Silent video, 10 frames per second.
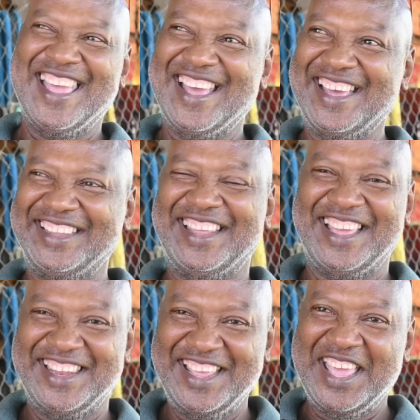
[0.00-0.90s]
And
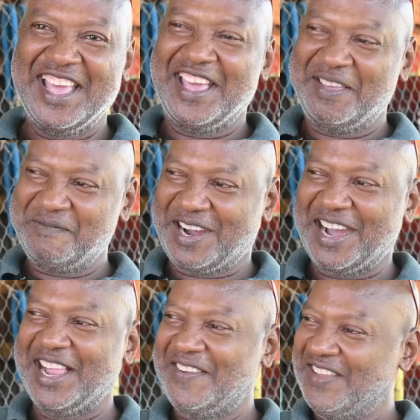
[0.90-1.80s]
then him
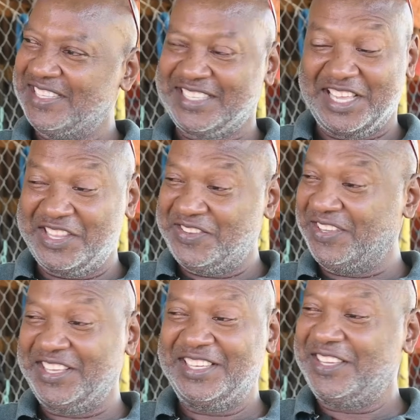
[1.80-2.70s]
called me and said, you know,
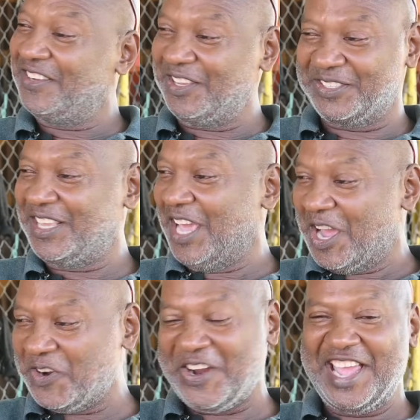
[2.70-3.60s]
you just
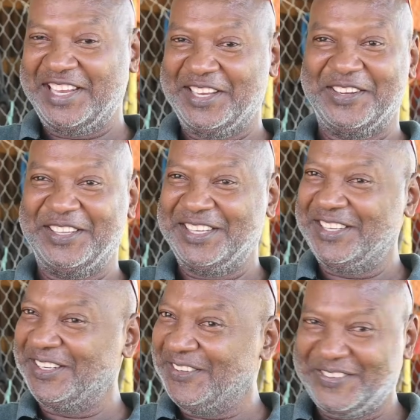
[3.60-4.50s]
can't ride, you know, you
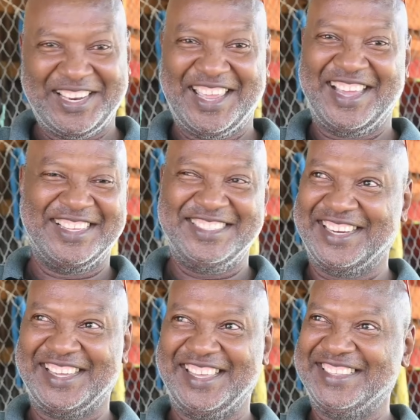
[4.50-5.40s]
don't look like a
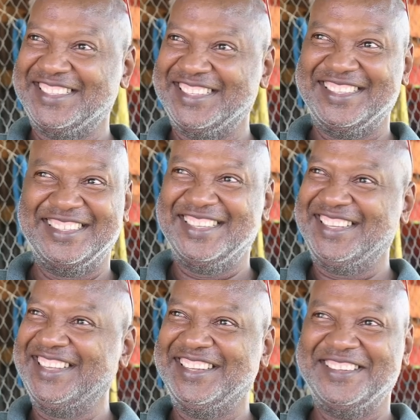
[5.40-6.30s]
jockey. So, you
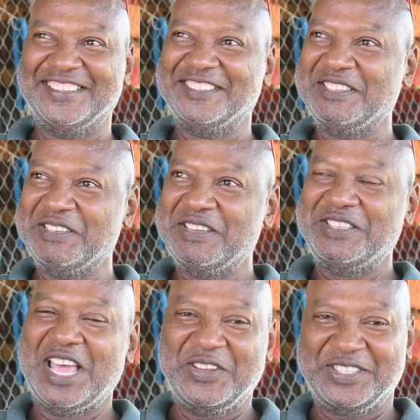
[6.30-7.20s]
know,
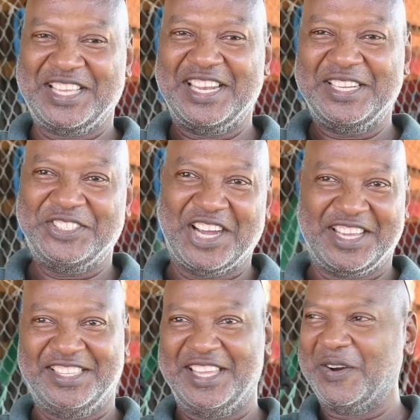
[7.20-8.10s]
so I just get the
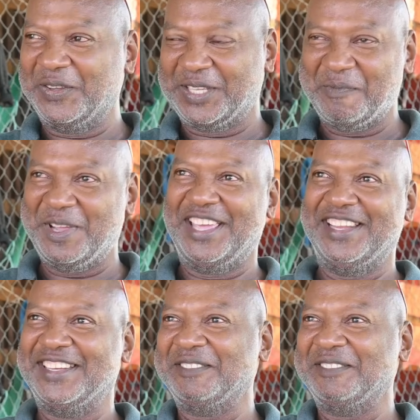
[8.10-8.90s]
jockey thing out of my head.